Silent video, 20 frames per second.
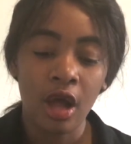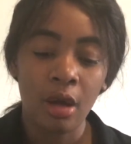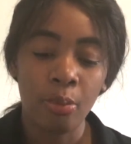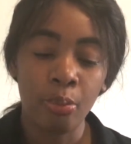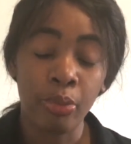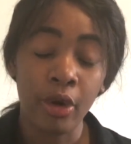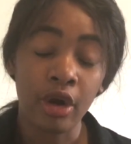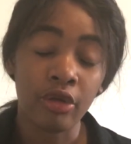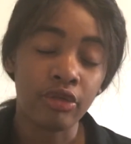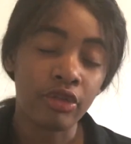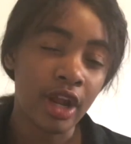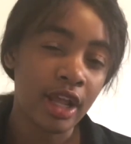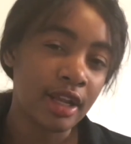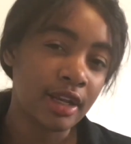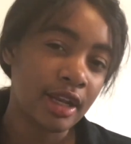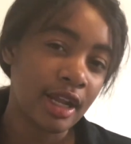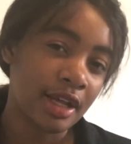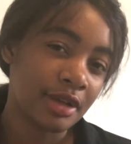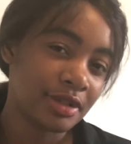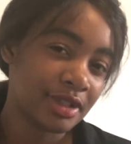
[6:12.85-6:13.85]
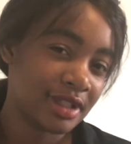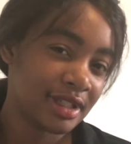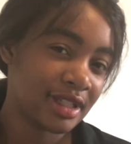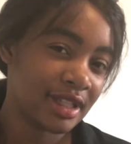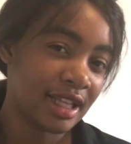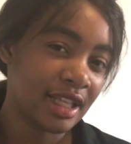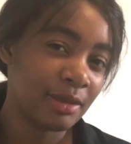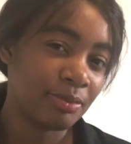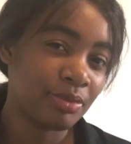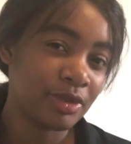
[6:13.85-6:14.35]
but right now
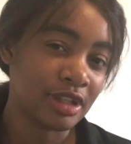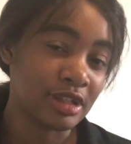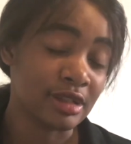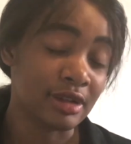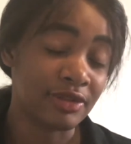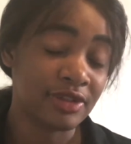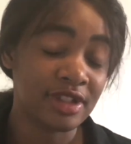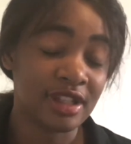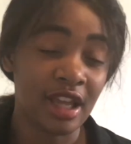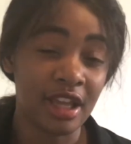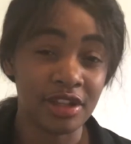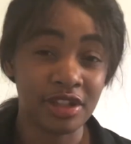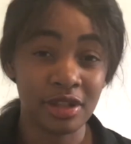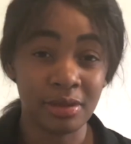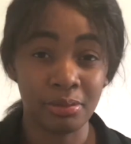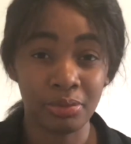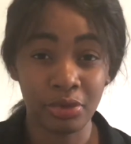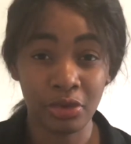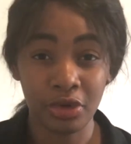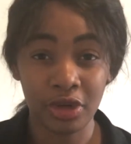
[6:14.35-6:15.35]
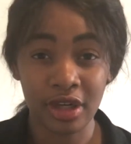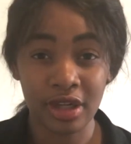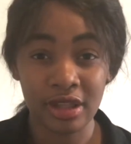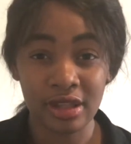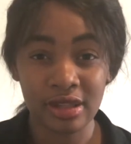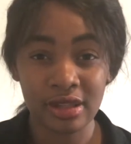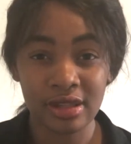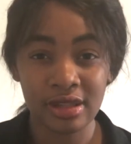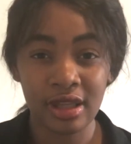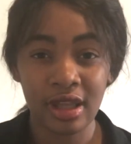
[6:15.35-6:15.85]
sleep is of such
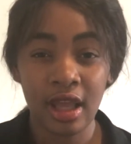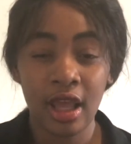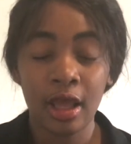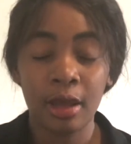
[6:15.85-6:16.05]
importance,